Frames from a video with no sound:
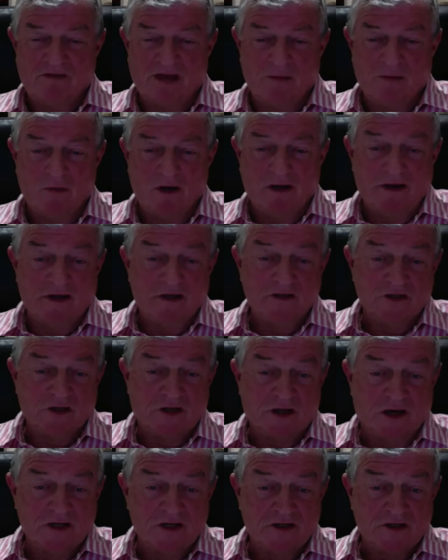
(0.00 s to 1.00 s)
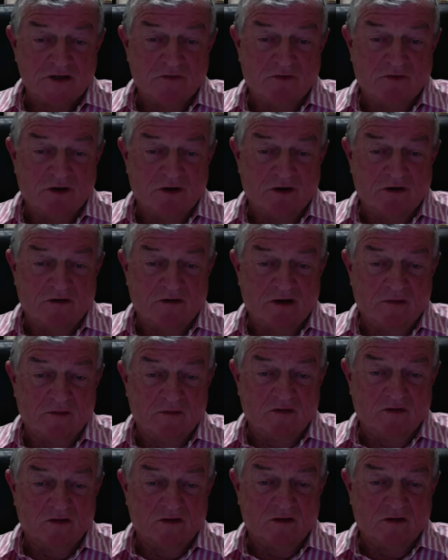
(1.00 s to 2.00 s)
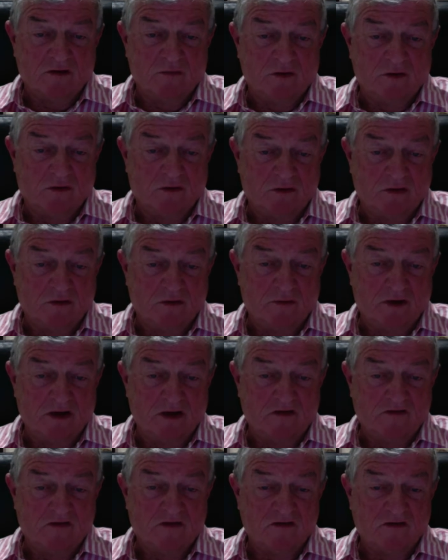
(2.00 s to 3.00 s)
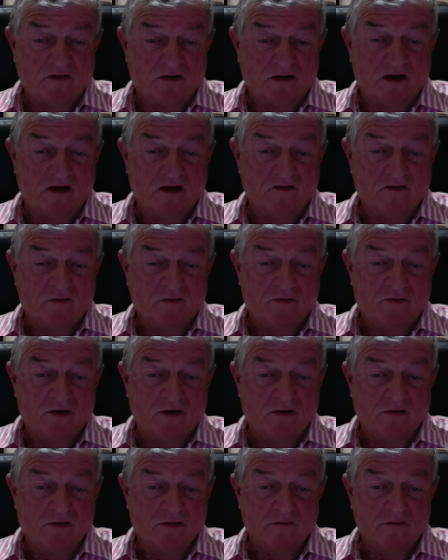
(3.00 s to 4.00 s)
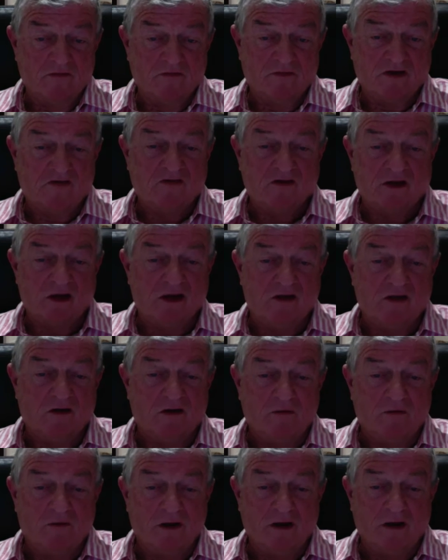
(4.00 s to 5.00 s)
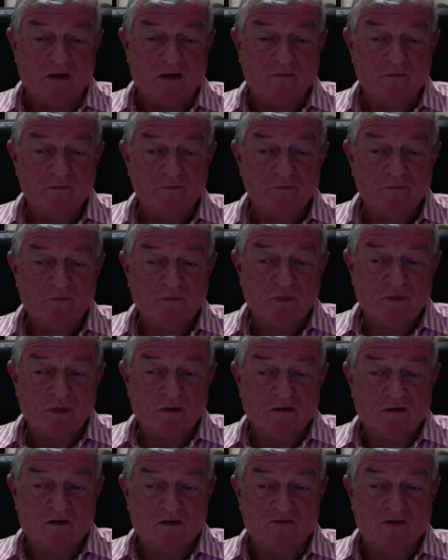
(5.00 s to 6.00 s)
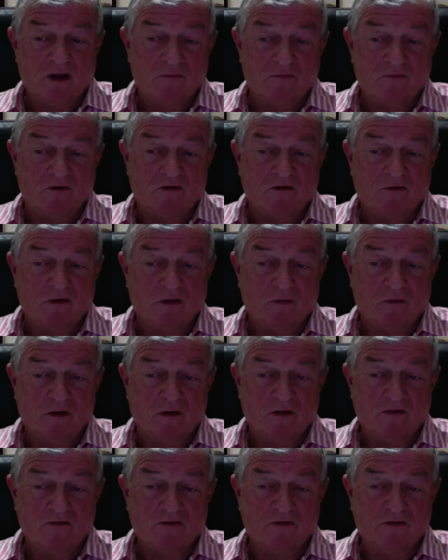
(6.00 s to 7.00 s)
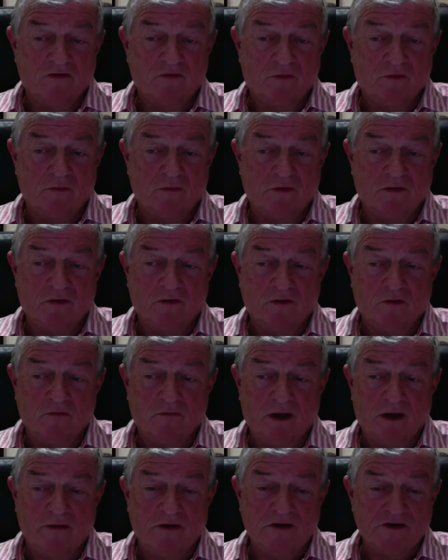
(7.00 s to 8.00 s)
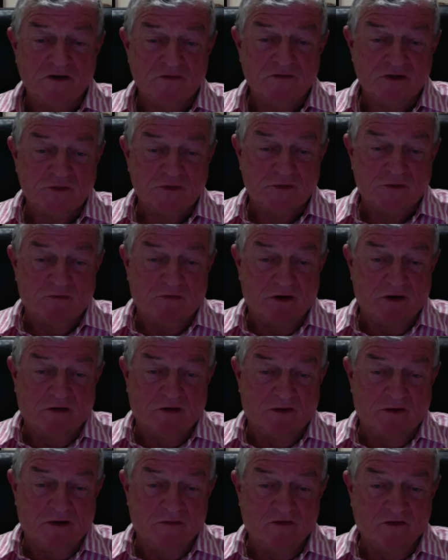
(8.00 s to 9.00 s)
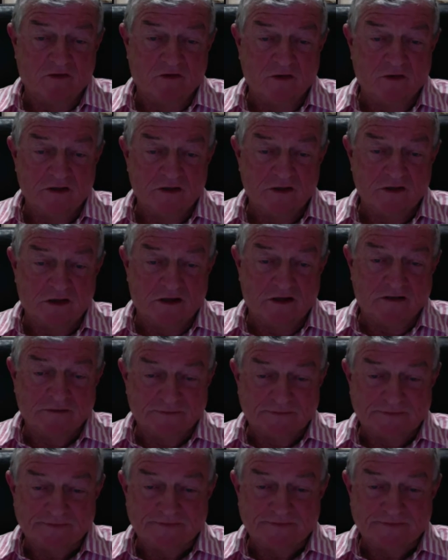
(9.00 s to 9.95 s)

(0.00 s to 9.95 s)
family education programs and community-based education programs. In fact, Sally and I developed and ran one of the first what we call marriage enrichment programs in Queensland.